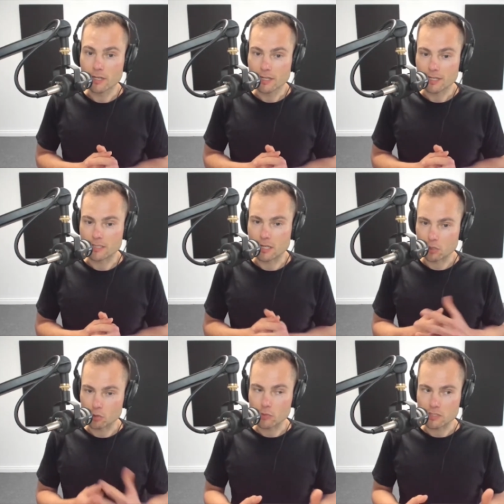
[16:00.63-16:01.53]
is that
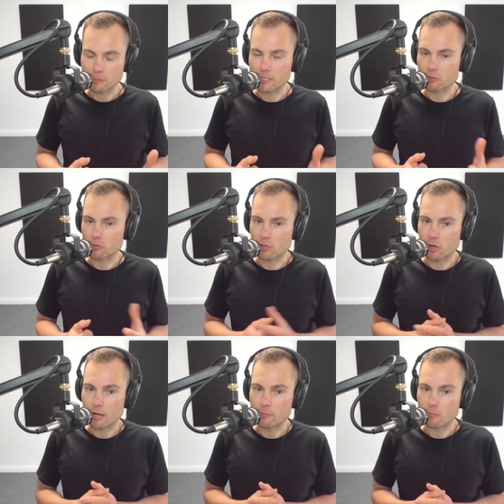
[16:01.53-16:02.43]
you would spend your
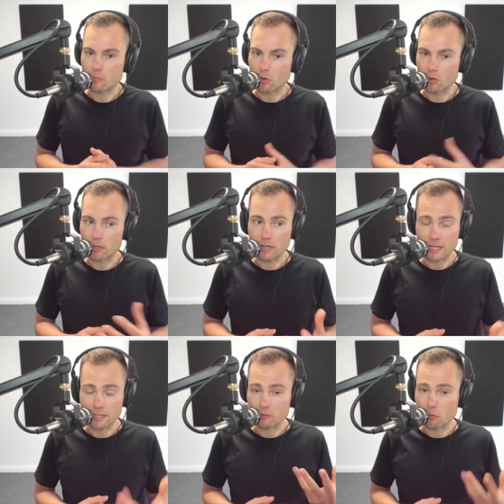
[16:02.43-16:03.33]
time on
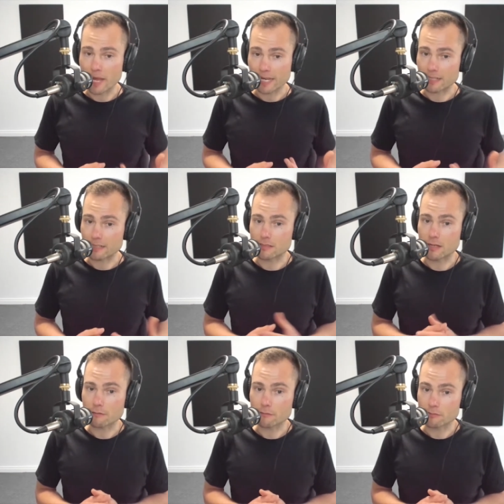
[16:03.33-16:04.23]
any of the back end
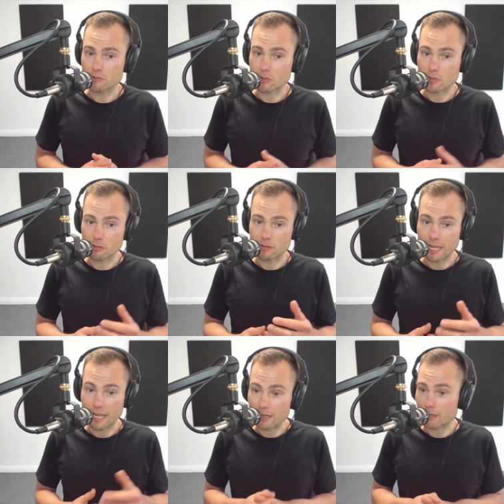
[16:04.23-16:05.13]
stuff. So the mm.
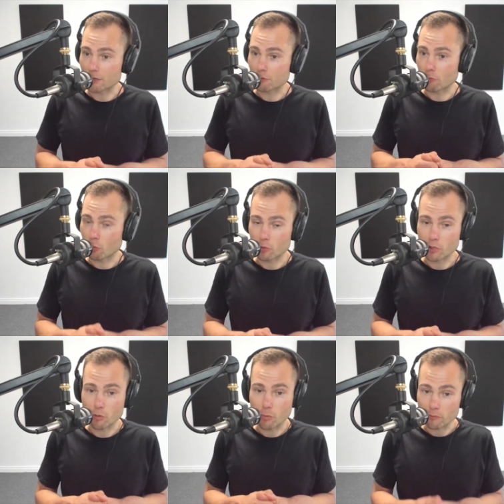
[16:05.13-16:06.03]
editing of mm.
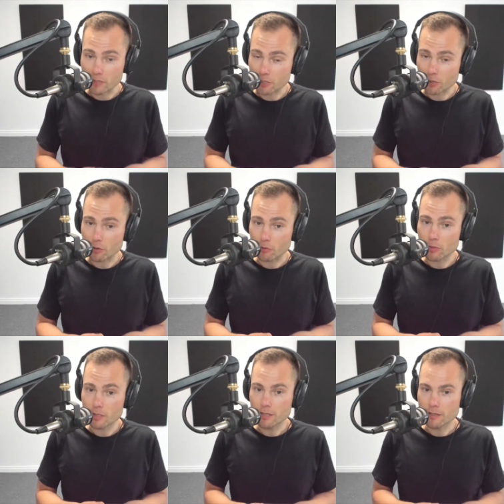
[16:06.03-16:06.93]
audio or video,
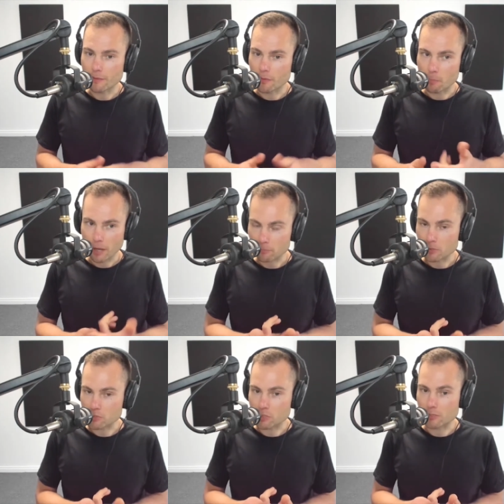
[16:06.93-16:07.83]
the
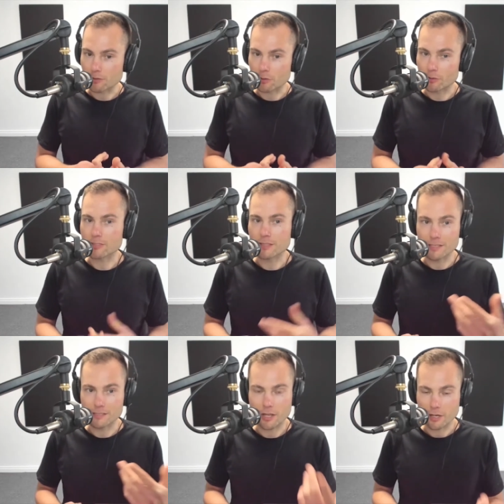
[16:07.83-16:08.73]
publishing onto
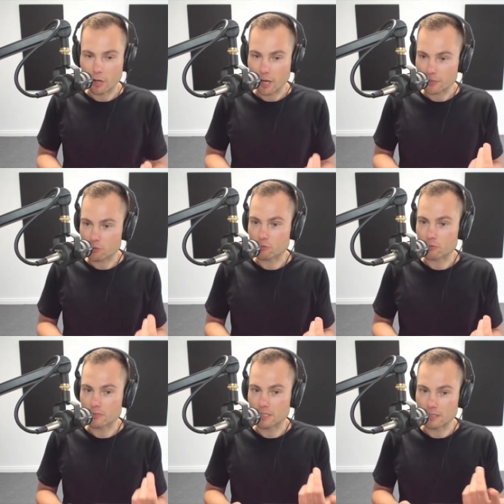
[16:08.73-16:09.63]
things like
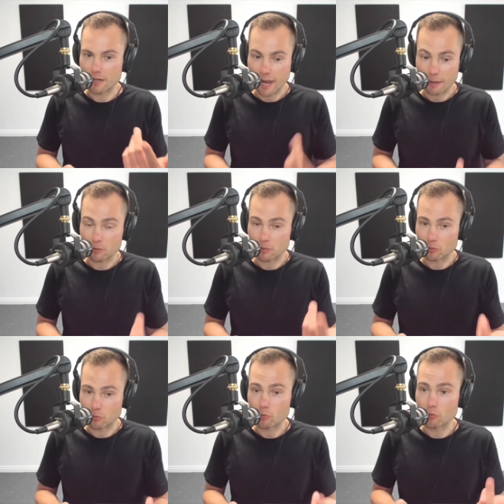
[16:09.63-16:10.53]
iTunes and Apple and
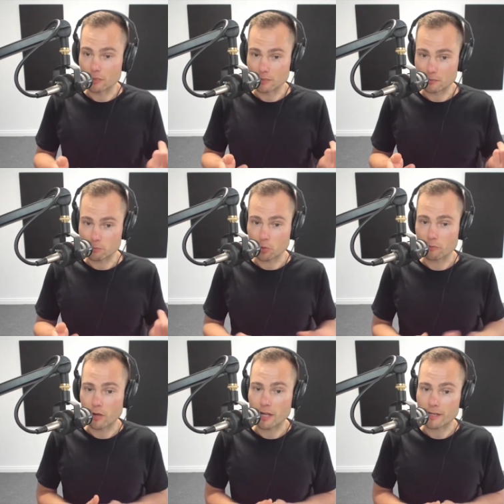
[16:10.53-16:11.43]
Google and
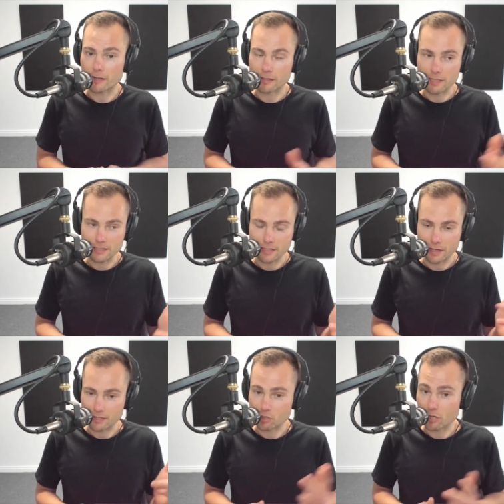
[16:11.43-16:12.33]
Spotify and the internet
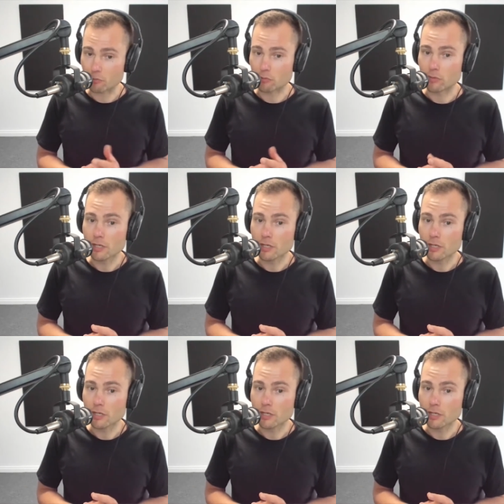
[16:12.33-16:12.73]
in general,